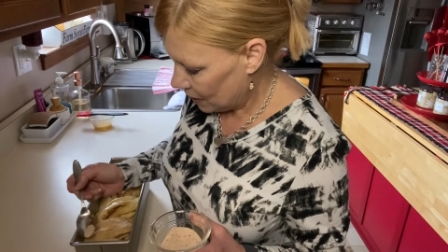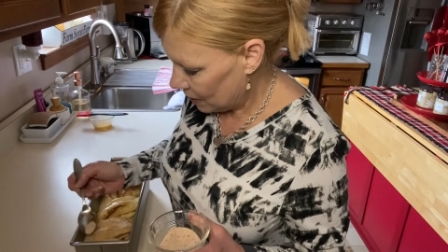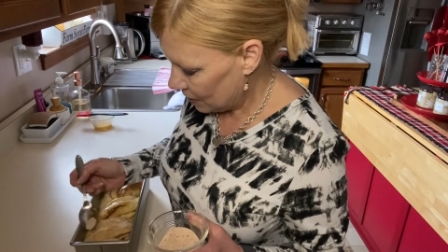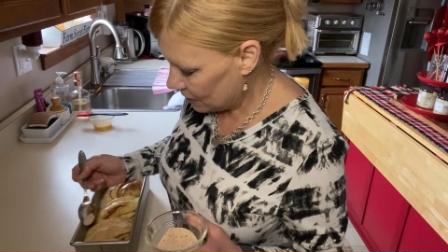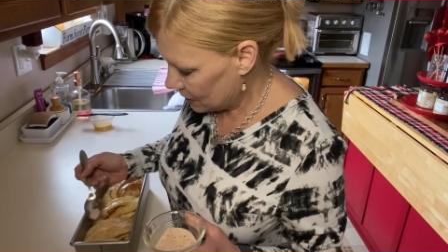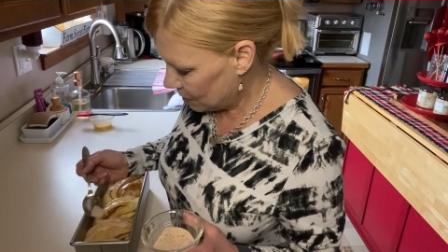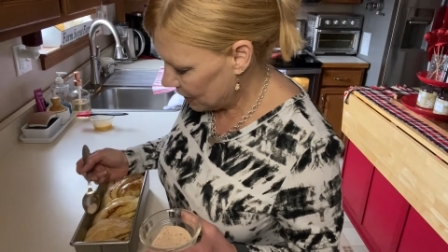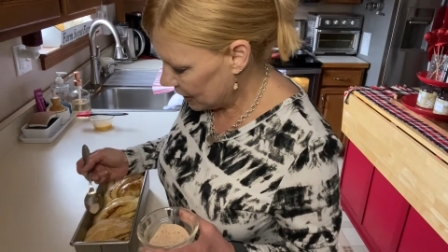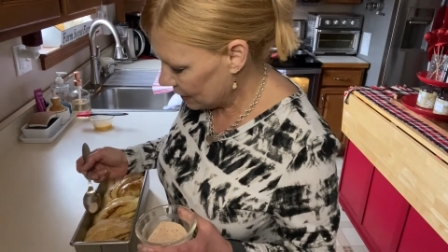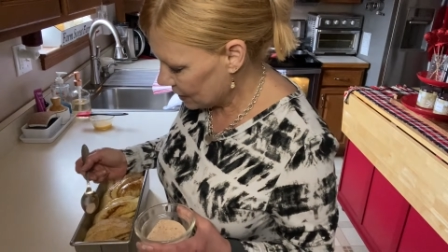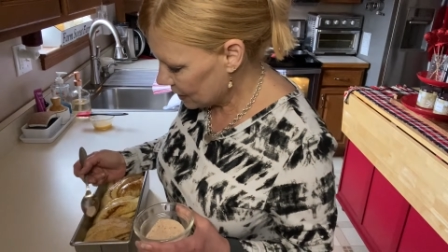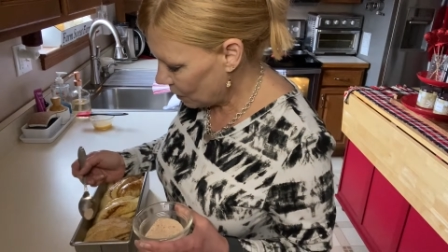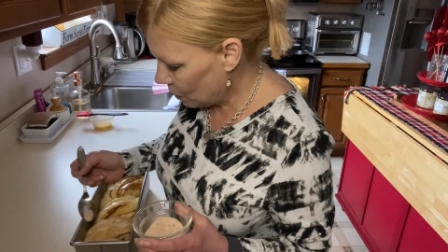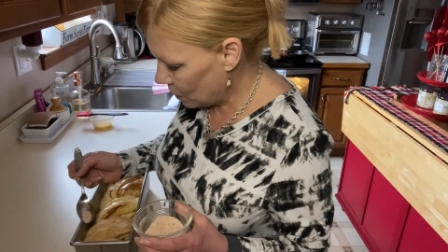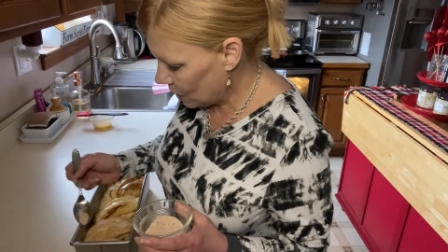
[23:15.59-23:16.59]
is because
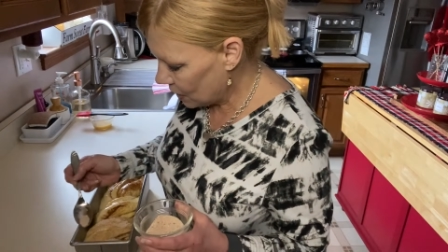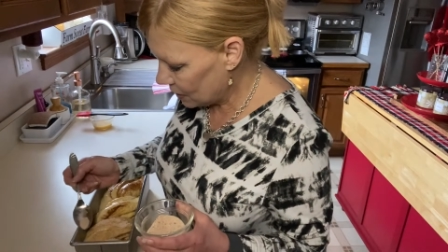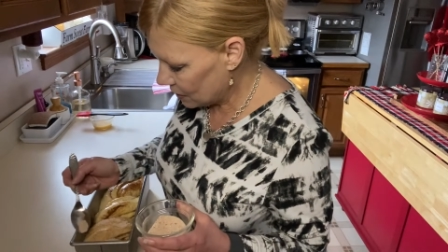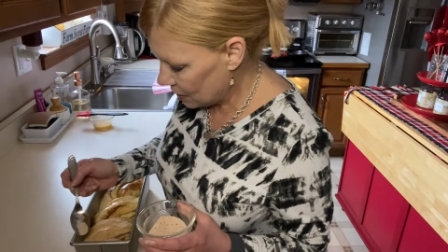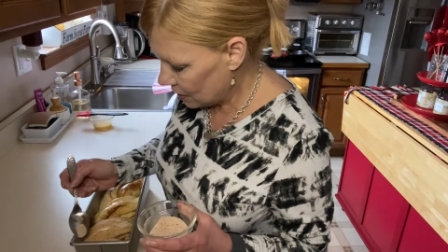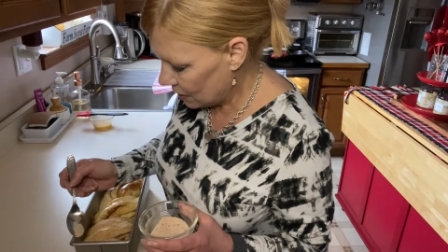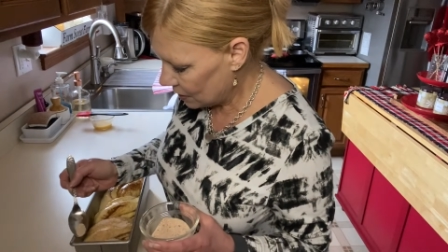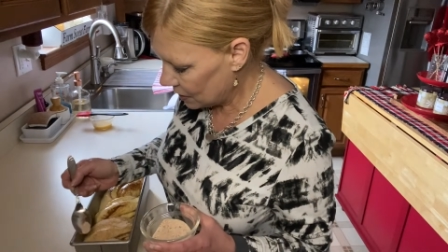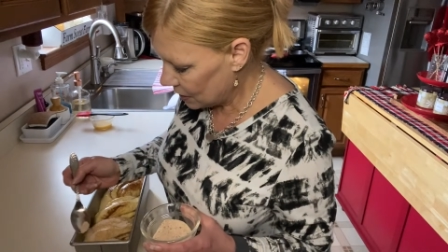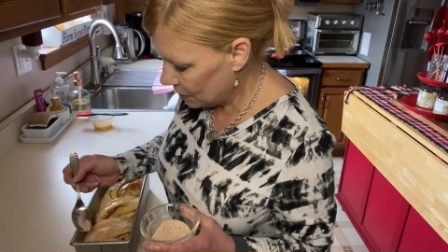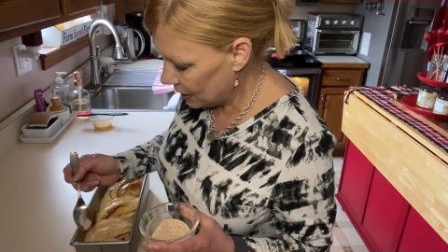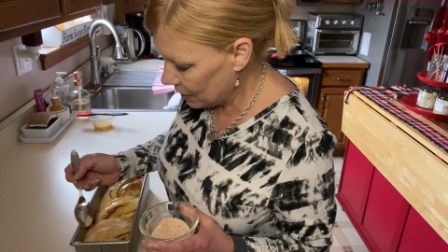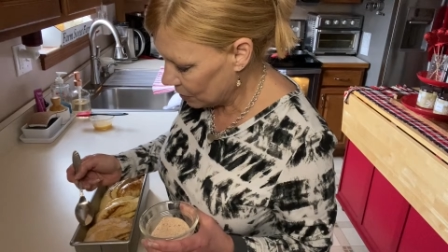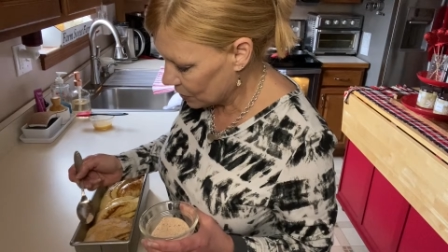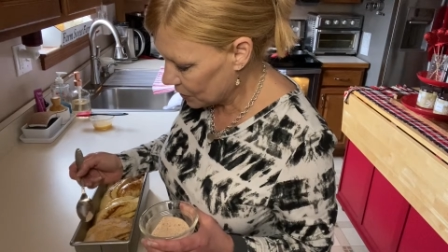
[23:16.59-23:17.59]
I want to be able